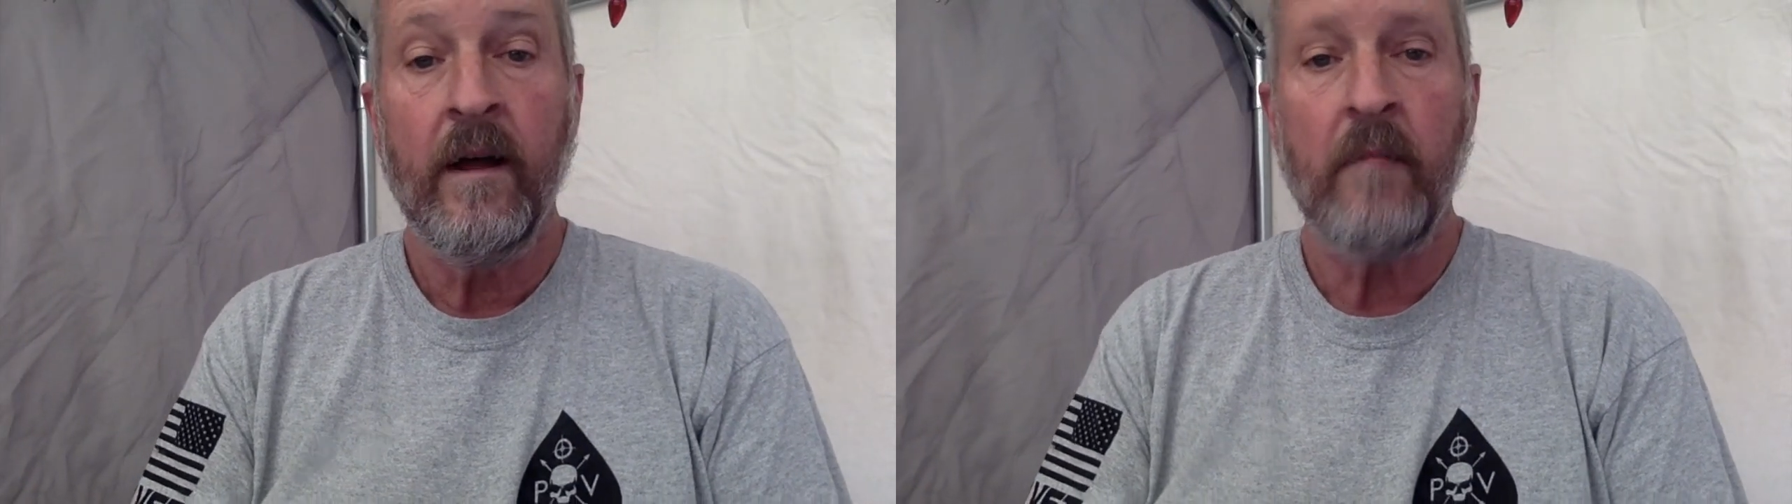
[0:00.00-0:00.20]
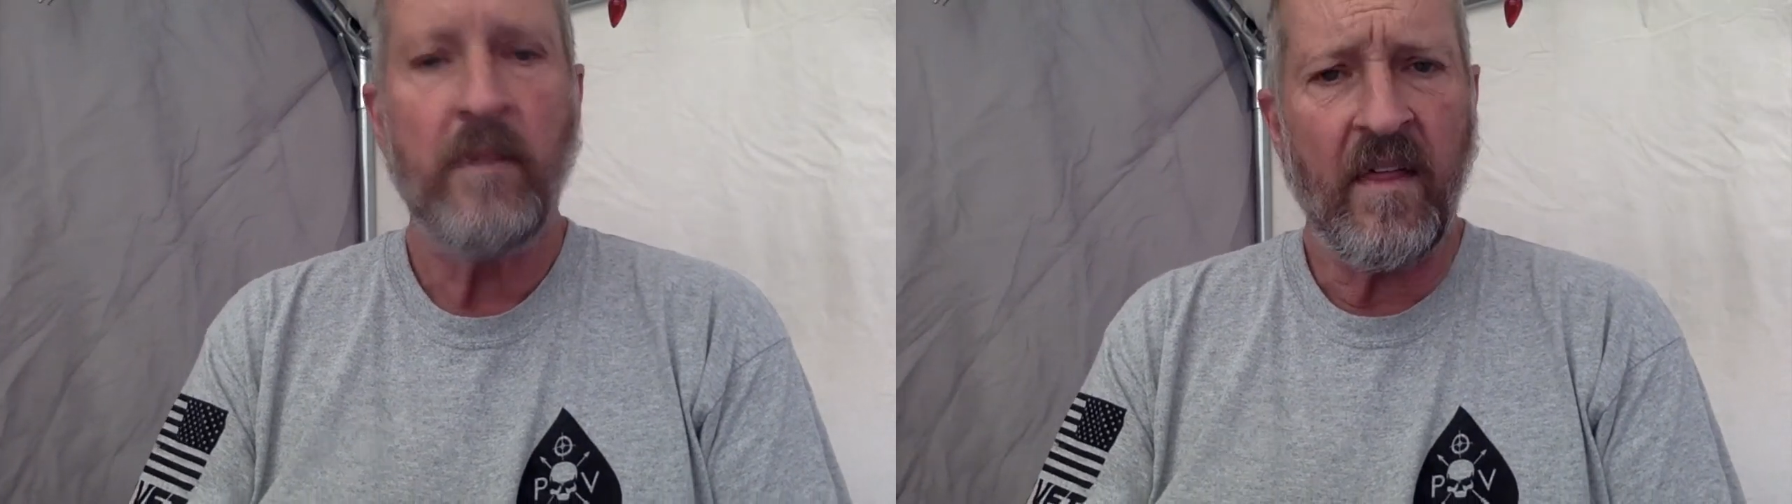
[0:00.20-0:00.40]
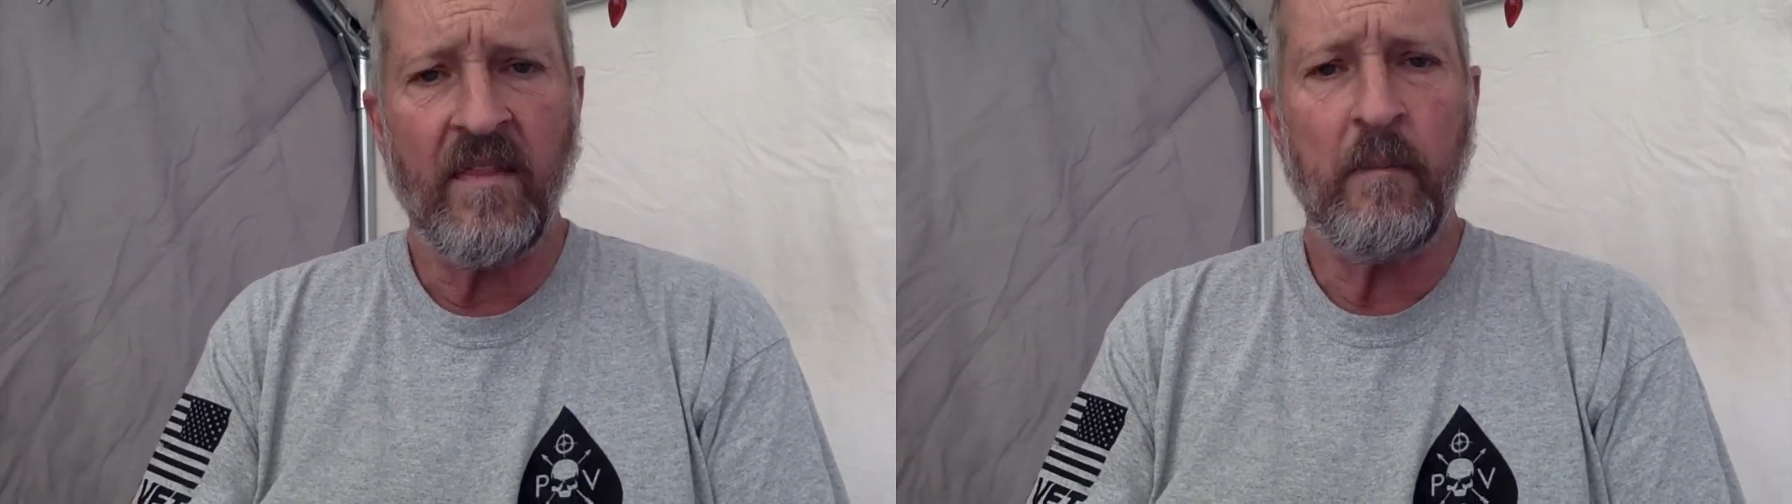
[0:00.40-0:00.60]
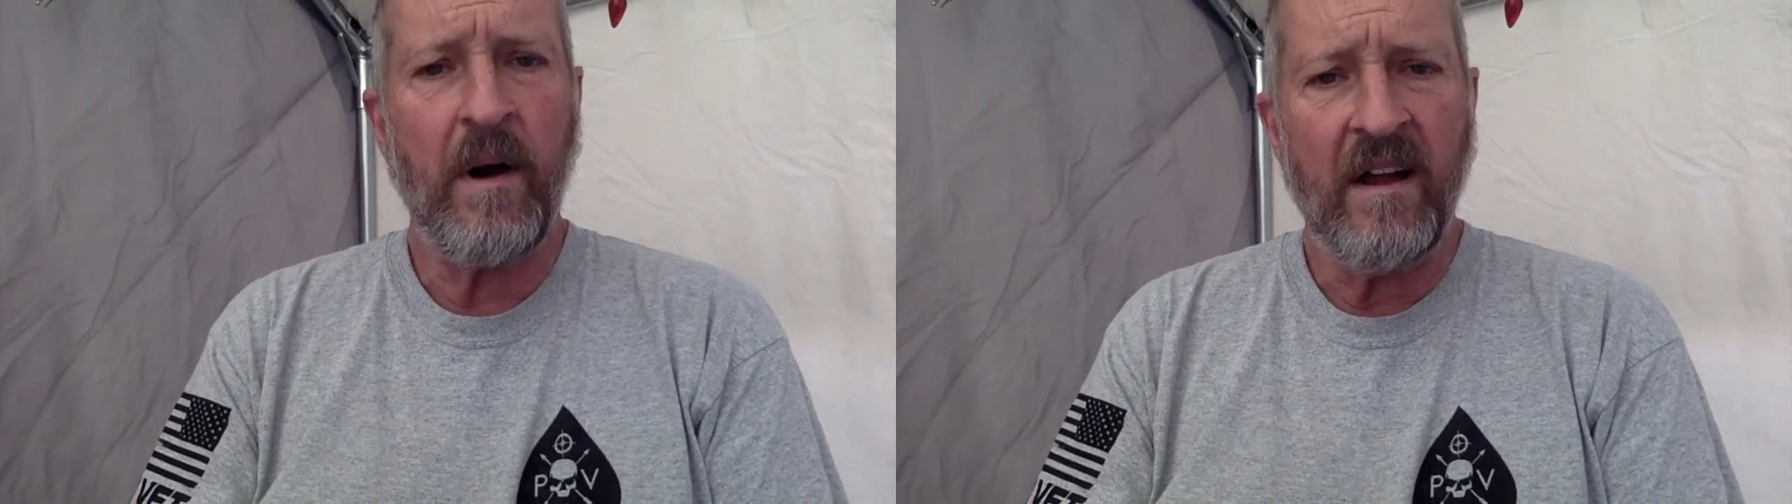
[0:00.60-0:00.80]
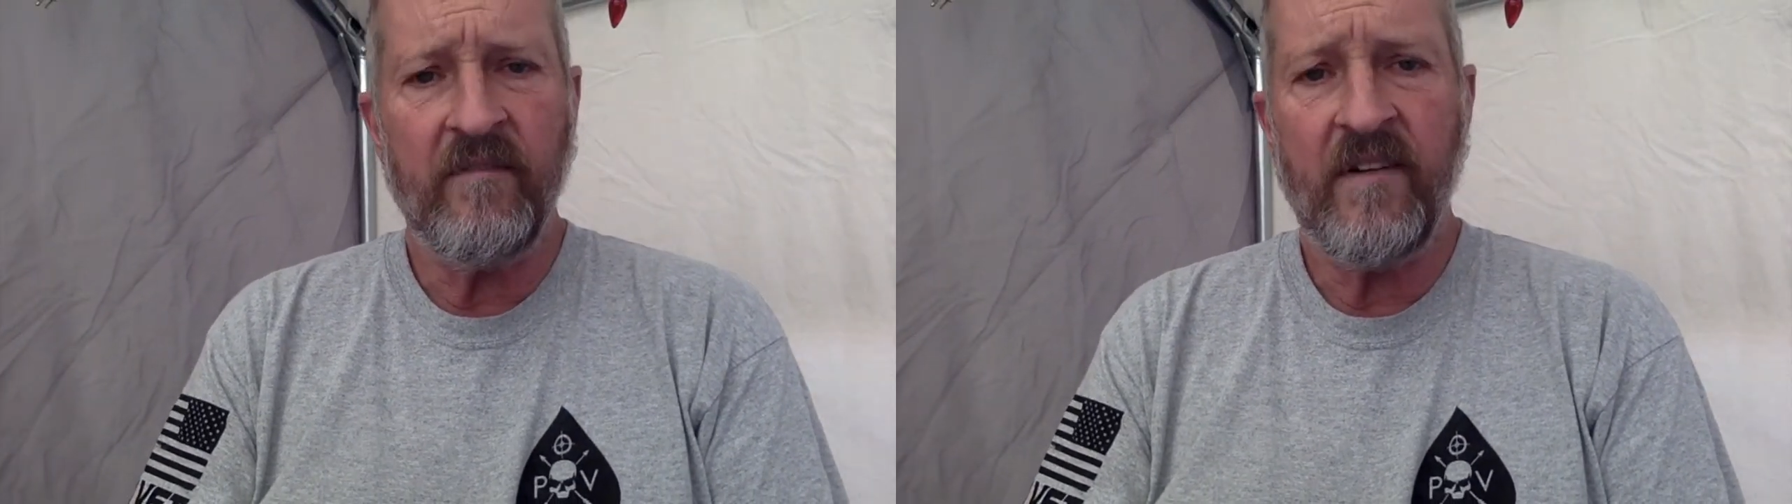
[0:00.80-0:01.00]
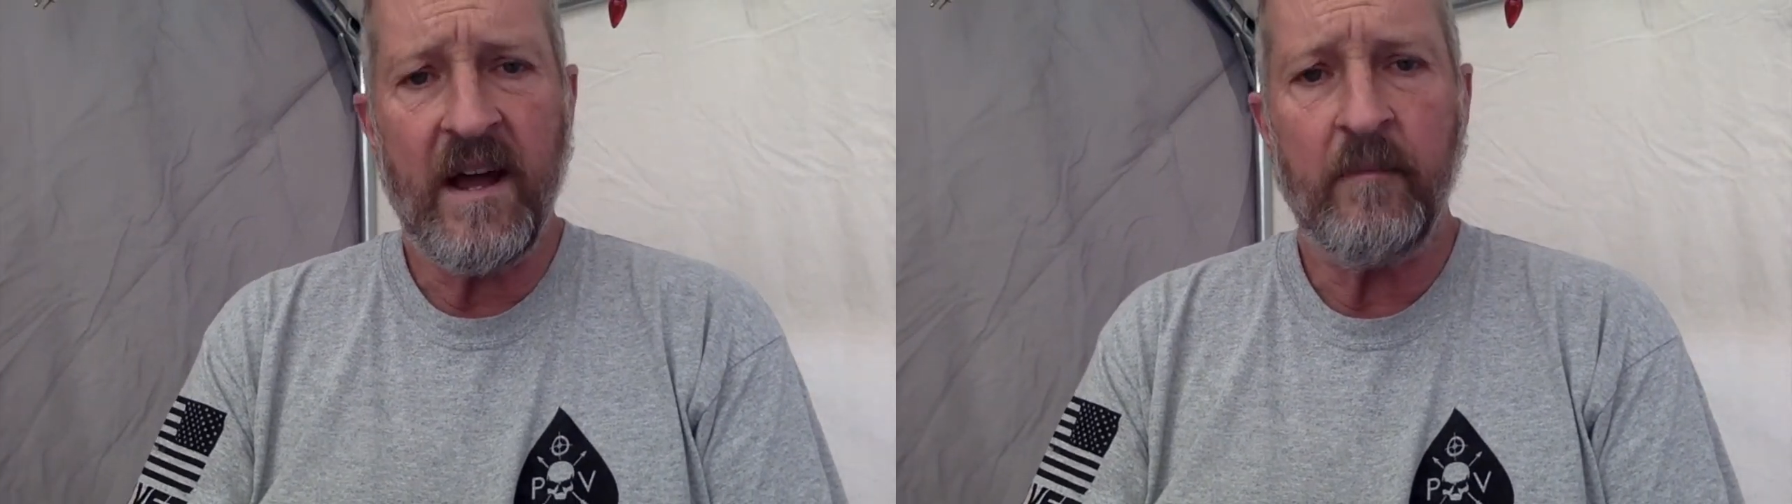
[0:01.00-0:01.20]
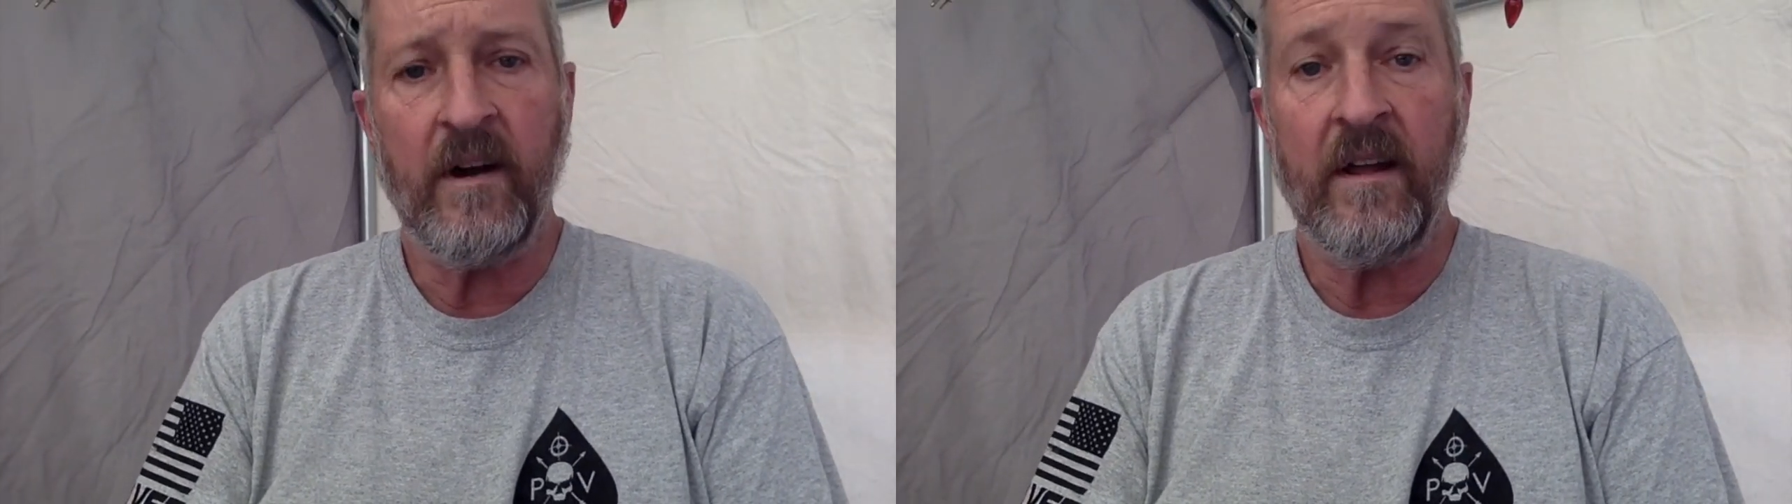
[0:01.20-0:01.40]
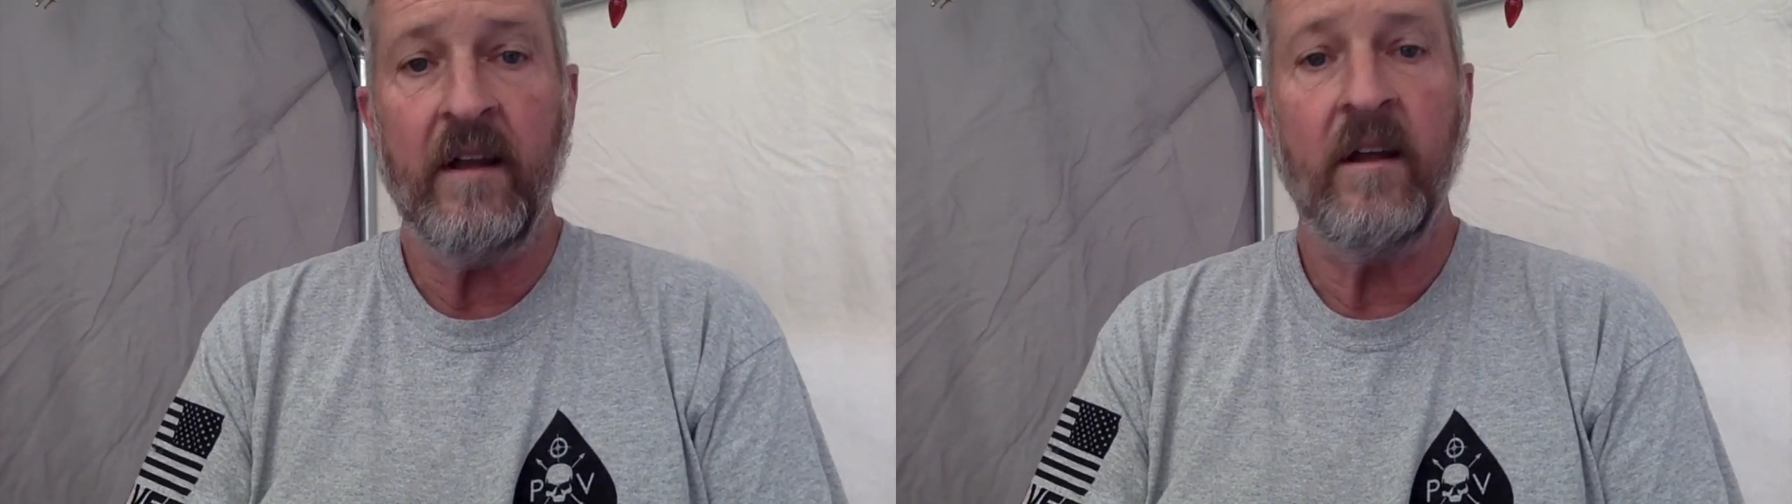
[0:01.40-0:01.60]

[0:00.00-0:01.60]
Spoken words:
But that the Biden family